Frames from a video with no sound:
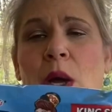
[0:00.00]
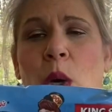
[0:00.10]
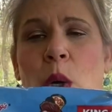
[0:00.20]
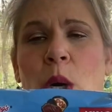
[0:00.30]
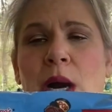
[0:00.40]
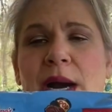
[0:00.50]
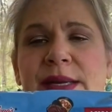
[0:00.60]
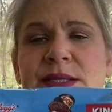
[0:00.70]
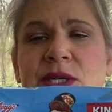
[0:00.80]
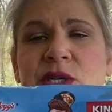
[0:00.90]

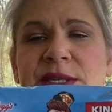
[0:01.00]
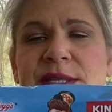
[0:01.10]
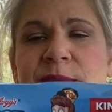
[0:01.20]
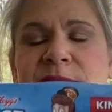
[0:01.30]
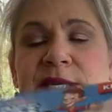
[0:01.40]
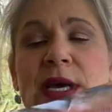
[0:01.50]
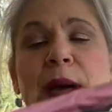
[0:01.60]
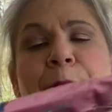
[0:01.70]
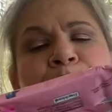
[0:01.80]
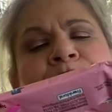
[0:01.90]
Rice Krispie
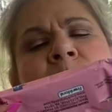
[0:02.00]
um,